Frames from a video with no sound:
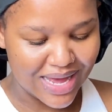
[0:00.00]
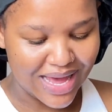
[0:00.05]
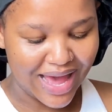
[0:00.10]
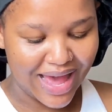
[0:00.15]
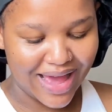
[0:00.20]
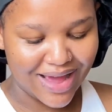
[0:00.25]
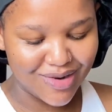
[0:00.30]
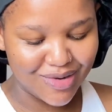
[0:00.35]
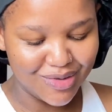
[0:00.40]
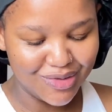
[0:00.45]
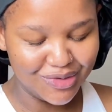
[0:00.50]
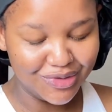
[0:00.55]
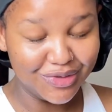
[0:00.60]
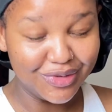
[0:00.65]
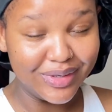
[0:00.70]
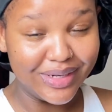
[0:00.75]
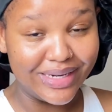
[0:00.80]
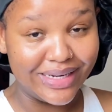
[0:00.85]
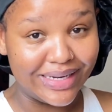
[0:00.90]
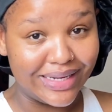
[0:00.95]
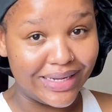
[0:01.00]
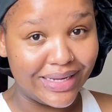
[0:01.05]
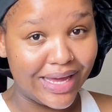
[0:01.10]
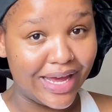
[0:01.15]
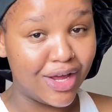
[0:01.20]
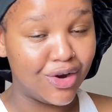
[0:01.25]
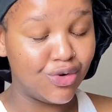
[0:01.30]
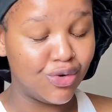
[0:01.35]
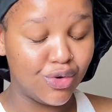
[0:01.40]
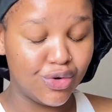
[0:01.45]
I
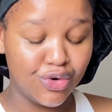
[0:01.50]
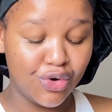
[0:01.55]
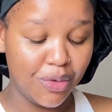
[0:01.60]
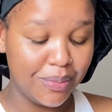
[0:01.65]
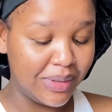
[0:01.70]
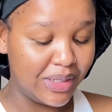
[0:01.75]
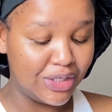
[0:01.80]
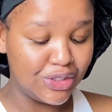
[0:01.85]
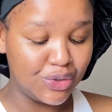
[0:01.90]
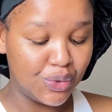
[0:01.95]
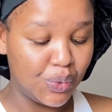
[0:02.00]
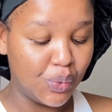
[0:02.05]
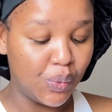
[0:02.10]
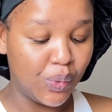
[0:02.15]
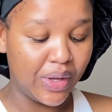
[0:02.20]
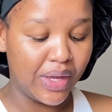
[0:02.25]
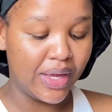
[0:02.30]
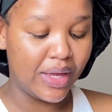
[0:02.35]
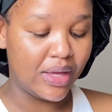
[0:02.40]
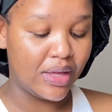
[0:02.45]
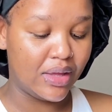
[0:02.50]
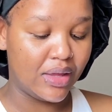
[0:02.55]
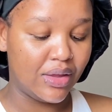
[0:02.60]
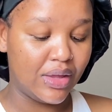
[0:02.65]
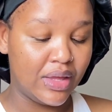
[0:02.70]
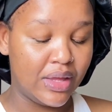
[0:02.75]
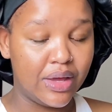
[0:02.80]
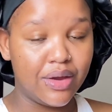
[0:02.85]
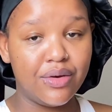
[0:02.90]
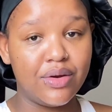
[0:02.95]
don't normally don't wear
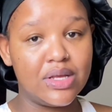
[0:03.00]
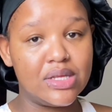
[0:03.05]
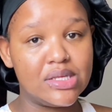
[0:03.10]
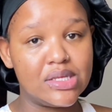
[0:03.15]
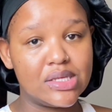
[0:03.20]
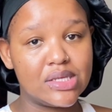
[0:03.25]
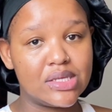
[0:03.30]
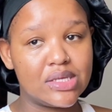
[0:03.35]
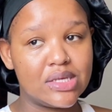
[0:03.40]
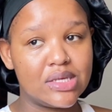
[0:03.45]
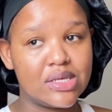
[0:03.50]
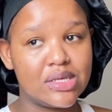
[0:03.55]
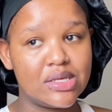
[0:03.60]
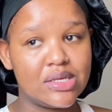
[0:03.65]
earrings.